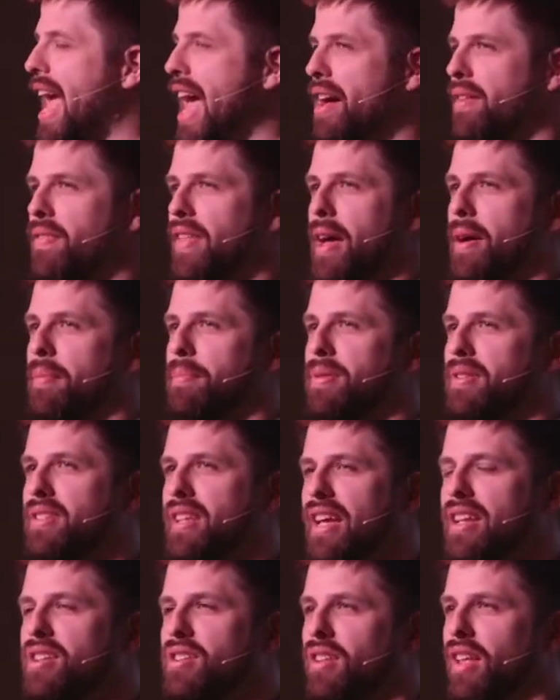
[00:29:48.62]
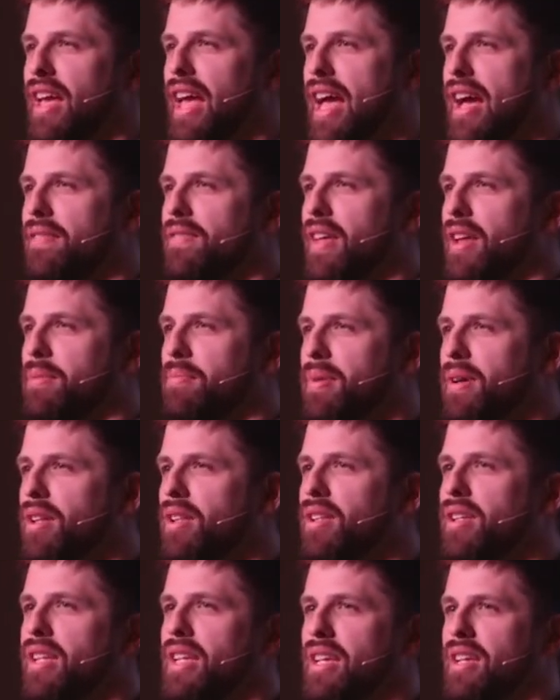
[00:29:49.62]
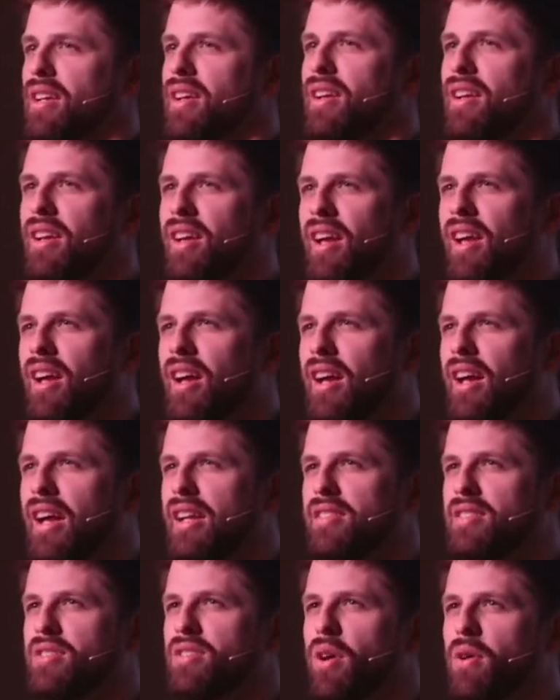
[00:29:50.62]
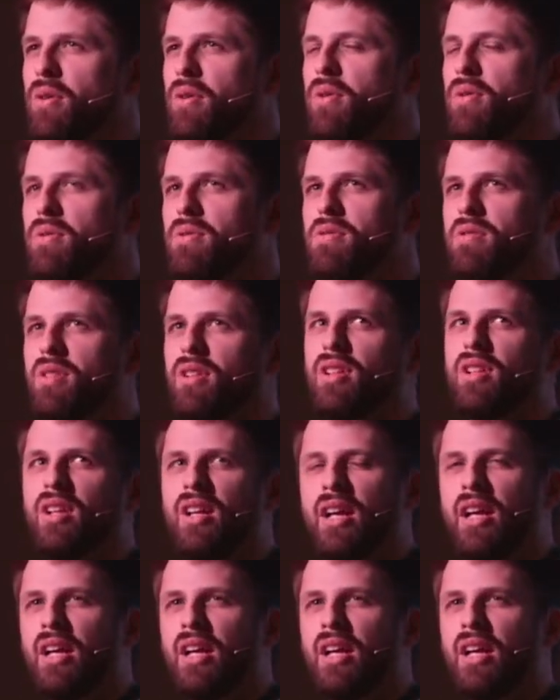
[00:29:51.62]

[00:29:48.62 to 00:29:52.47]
have that potential. I have that ability. It's so cool.